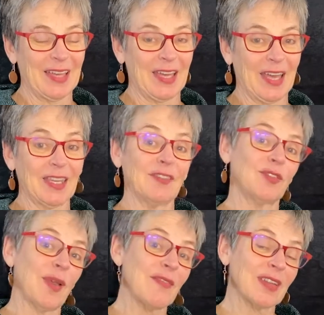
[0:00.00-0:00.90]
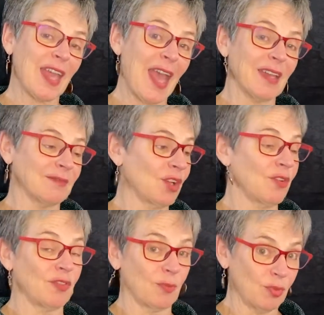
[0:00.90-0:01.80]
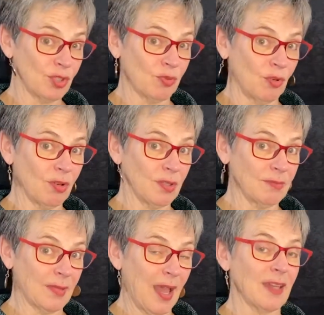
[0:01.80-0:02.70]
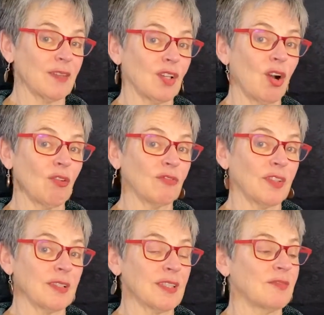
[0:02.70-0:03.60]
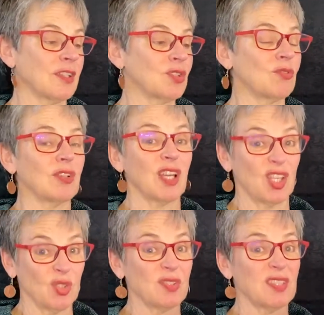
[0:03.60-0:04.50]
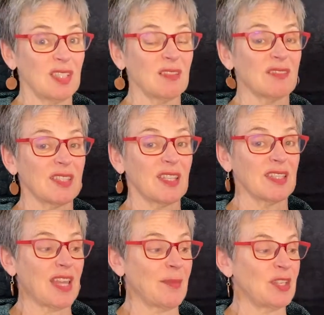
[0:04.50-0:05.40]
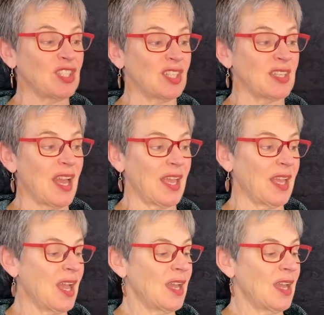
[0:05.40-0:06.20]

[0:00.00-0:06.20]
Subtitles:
And if you ever can go for a bushwalk out in the goldfields in Victoria, you'll still see the damage today.